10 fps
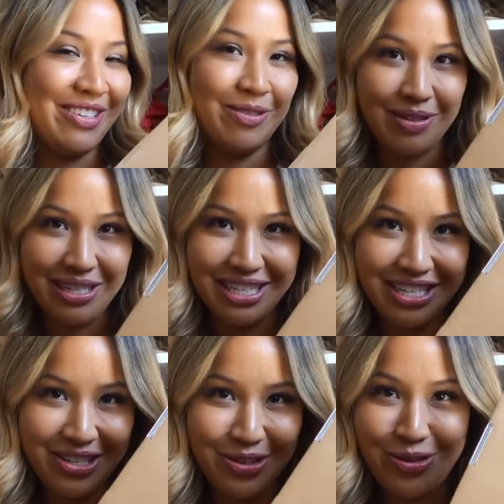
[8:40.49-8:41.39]
really
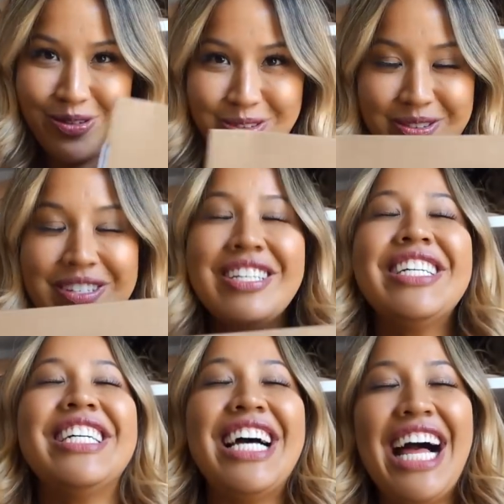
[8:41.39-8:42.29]
cute
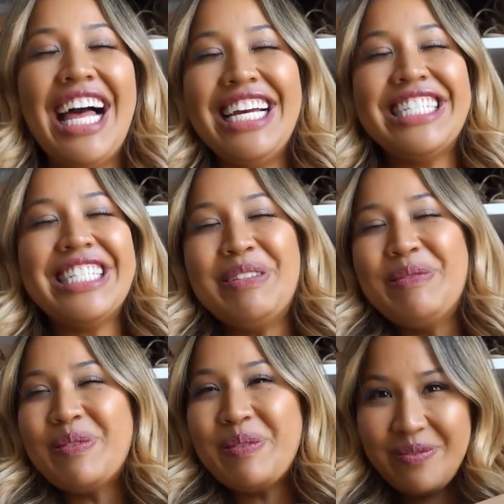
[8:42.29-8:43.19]
item
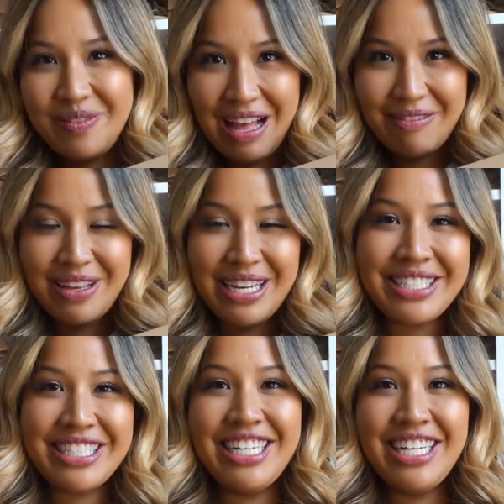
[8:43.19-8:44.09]
from Farfetch.